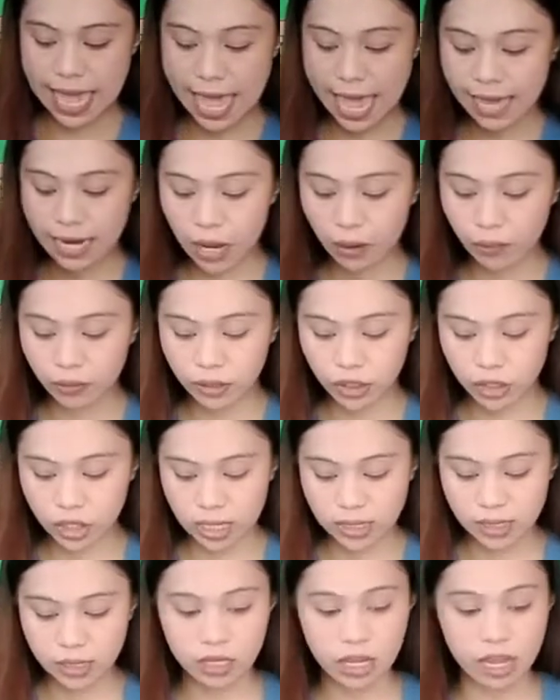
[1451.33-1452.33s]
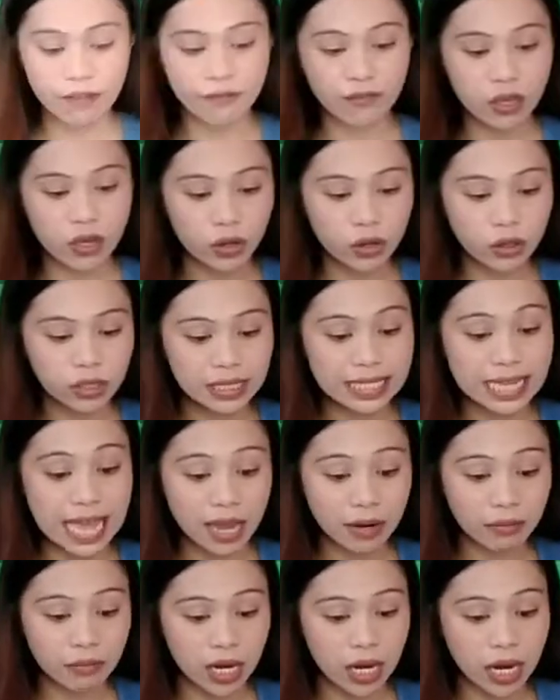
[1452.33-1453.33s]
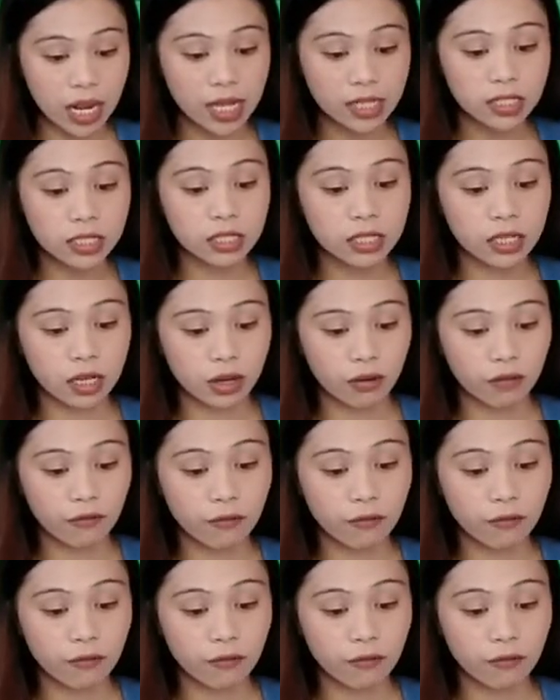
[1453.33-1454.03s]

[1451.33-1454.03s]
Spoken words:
and I will just give you 10 minutes